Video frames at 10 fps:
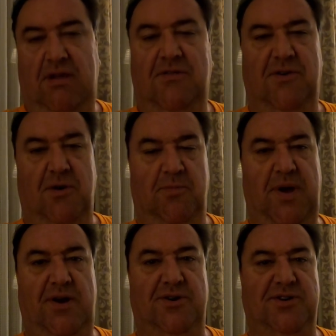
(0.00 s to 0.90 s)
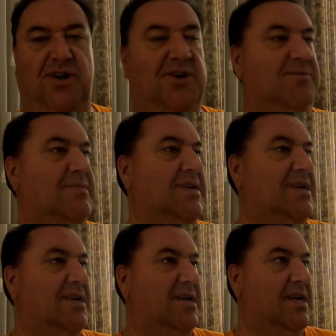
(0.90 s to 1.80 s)
for a better term.
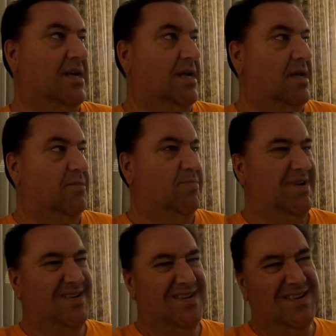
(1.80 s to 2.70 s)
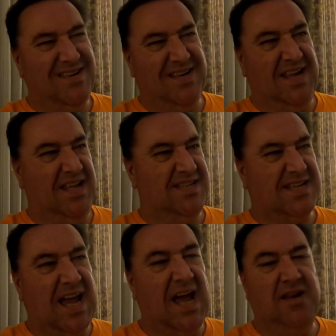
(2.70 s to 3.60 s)
But it's
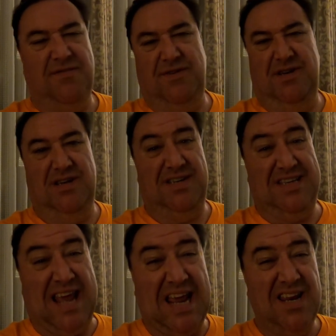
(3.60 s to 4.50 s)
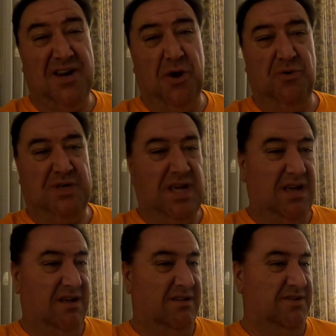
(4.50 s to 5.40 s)
kind of a dated
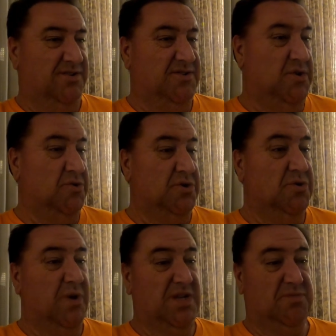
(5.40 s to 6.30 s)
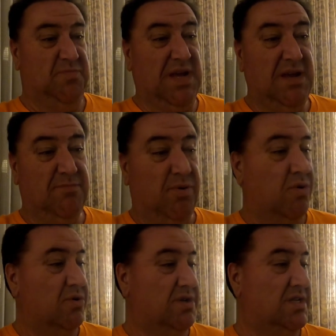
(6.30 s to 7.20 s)
hotel. There's no USB
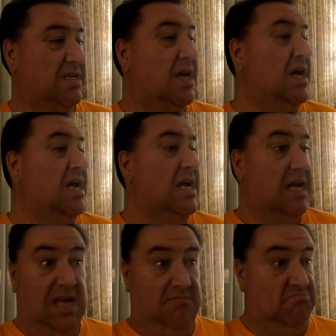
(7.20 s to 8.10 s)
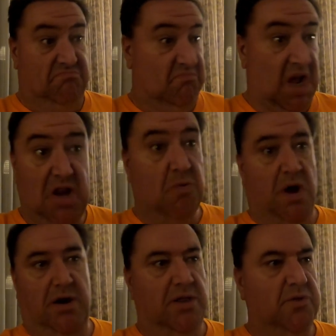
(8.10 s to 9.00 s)
ports
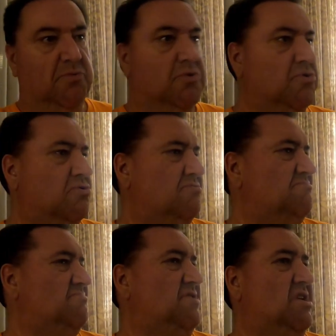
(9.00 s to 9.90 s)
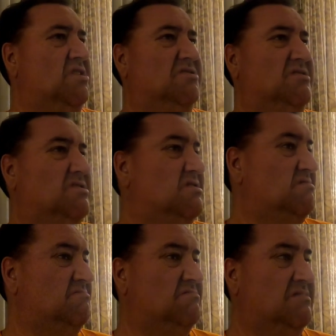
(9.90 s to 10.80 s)
anywhere in the room. There's
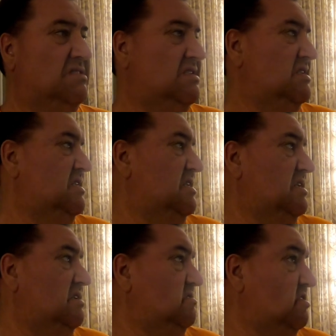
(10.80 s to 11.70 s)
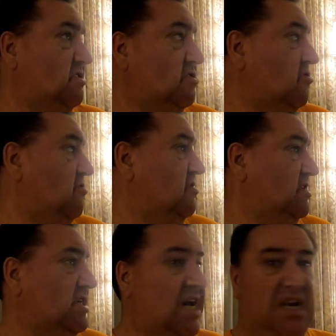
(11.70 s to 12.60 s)
the decor
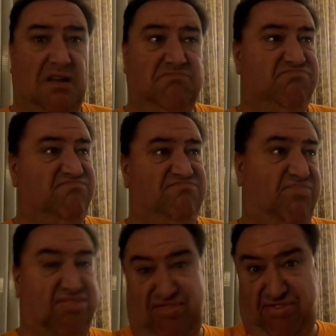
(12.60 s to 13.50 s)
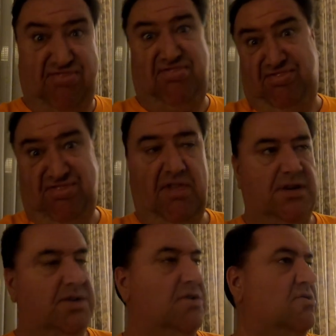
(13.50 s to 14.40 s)
is kind of
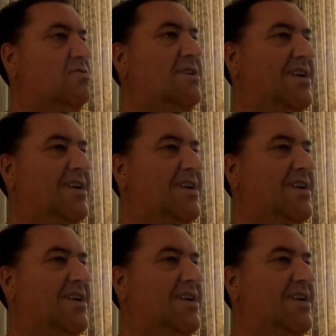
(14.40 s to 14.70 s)
too.